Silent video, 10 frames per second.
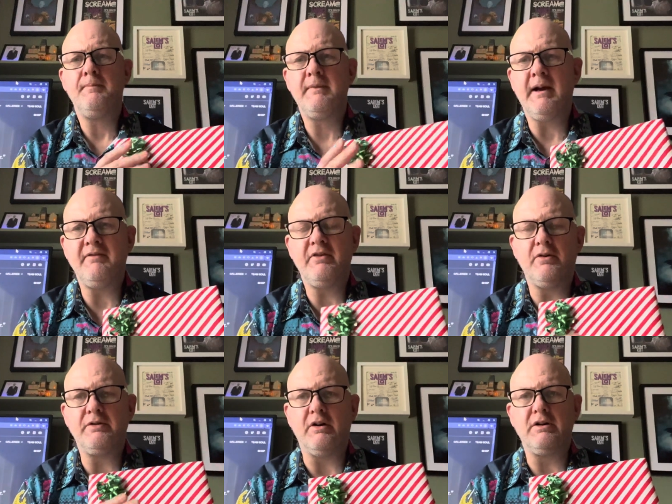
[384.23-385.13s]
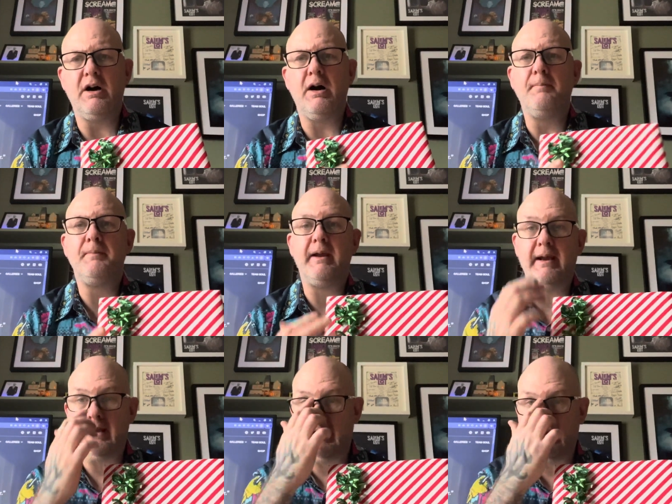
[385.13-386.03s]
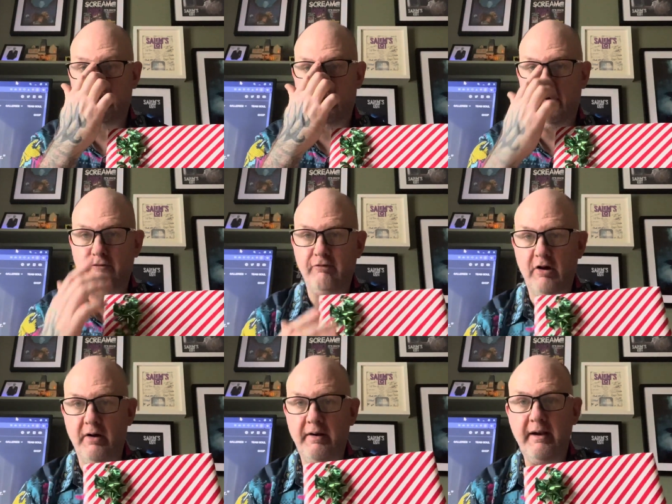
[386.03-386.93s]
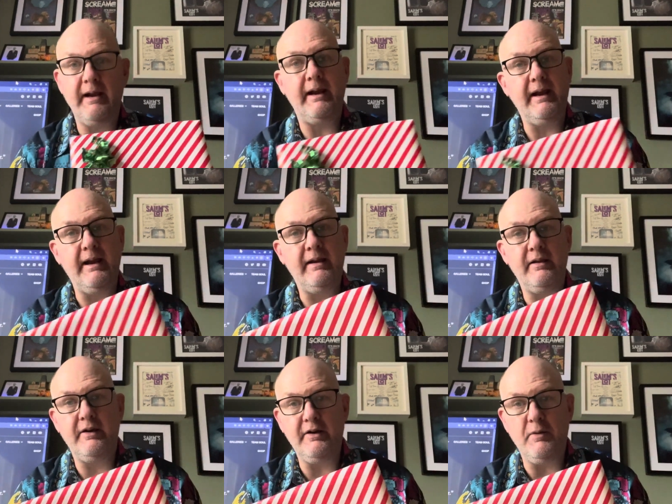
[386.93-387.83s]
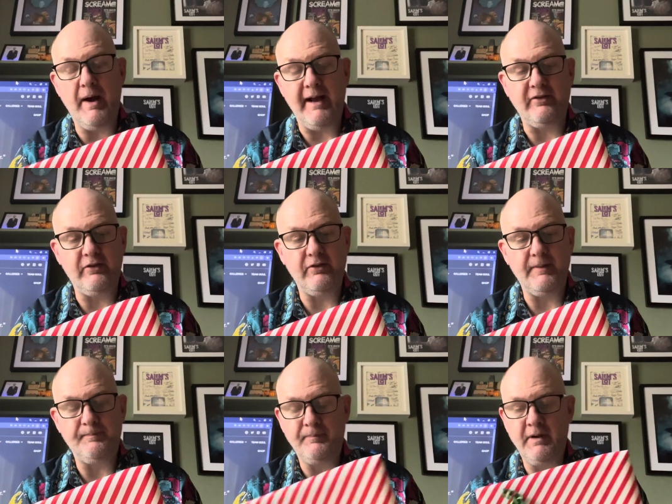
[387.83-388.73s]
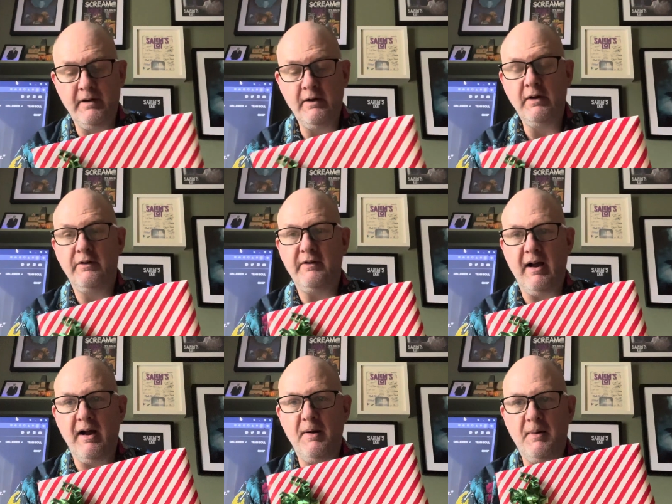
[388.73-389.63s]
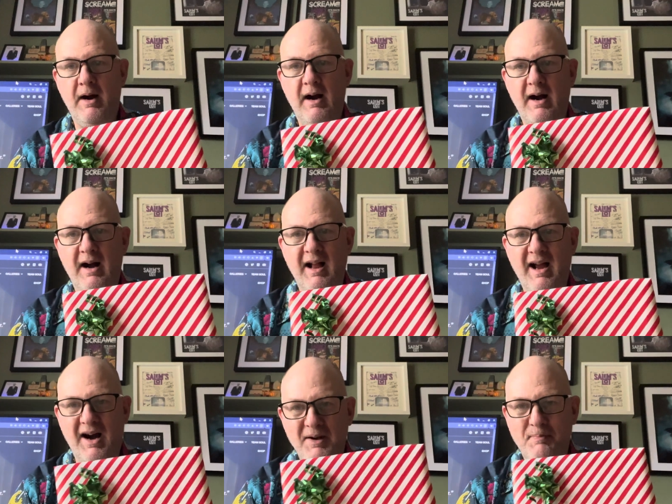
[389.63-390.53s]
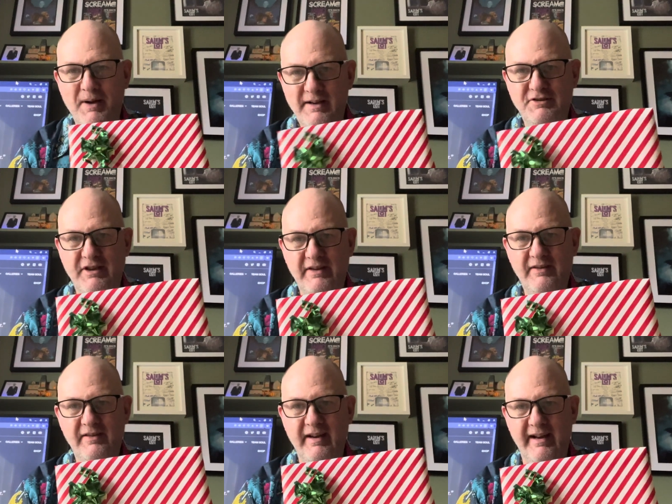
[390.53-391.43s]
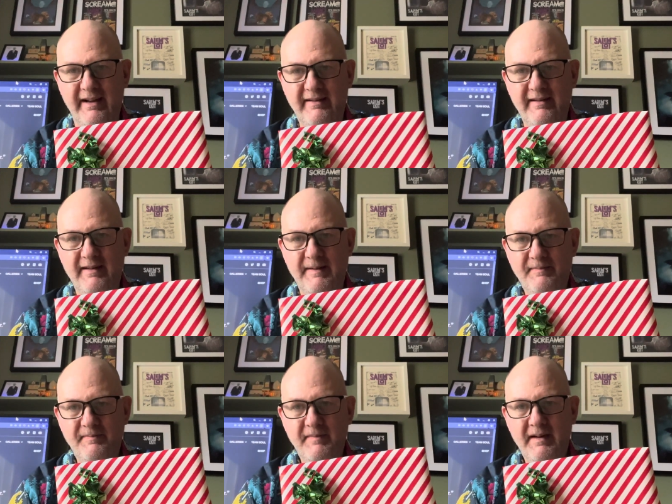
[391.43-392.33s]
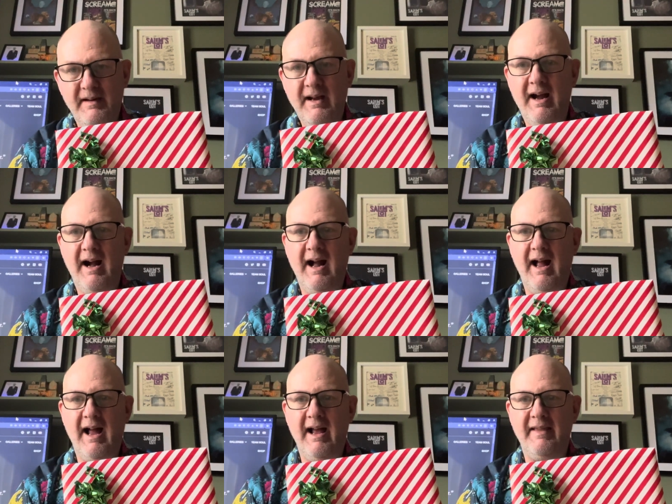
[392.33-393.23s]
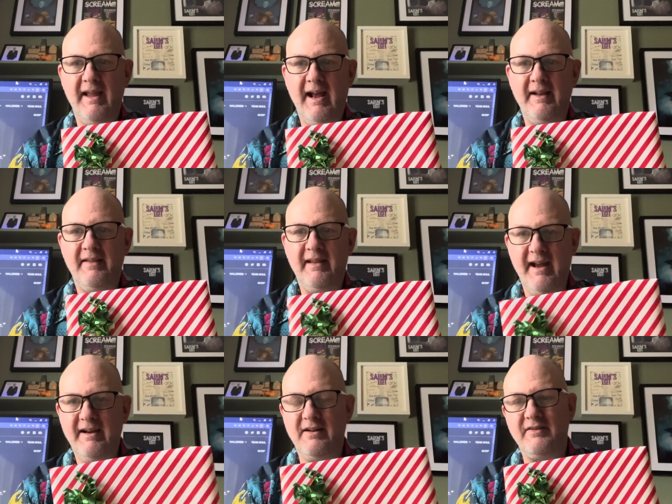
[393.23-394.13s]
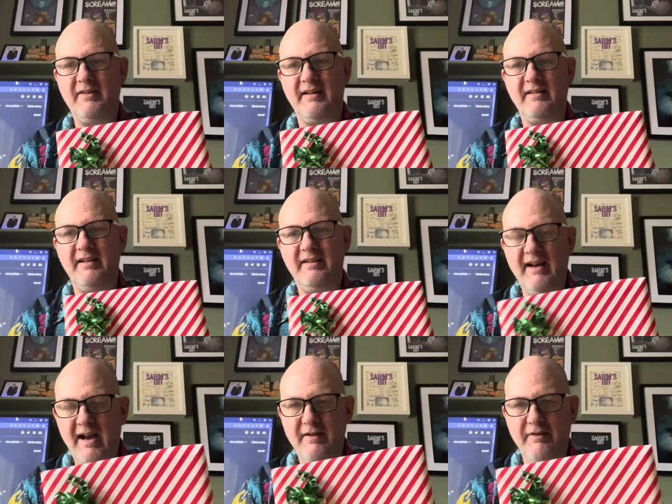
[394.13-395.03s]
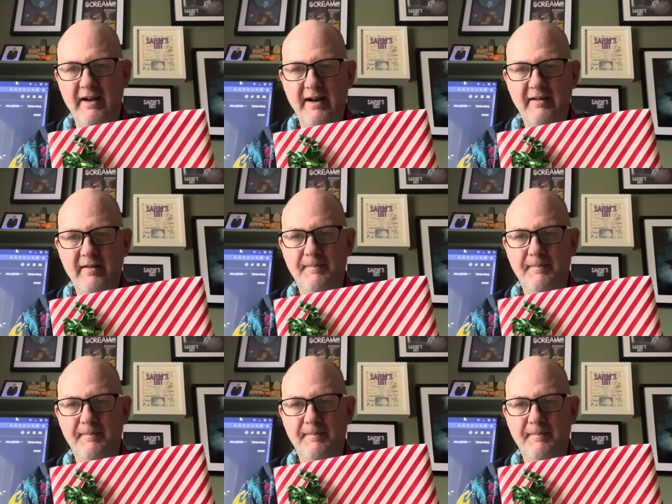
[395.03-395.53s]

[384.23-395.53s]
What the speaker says: DavidSoul.com is run in the US. So I purchased it and then they contacted David